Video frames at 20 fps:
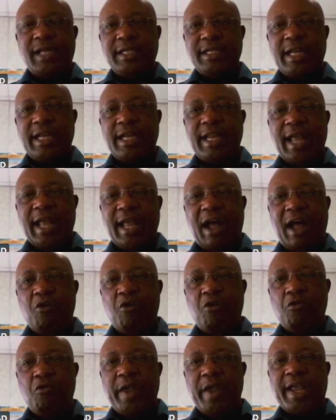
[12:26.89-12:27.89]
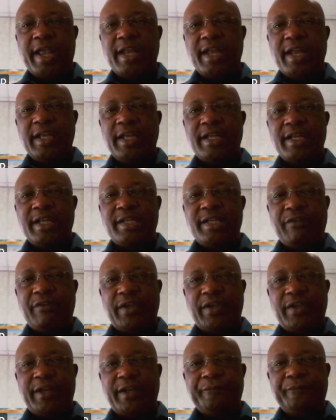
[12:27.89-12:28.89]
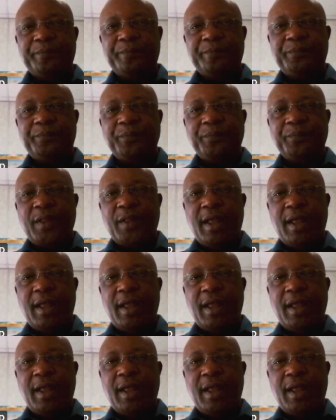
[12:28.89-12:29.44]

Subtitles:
is actually how we can intervene.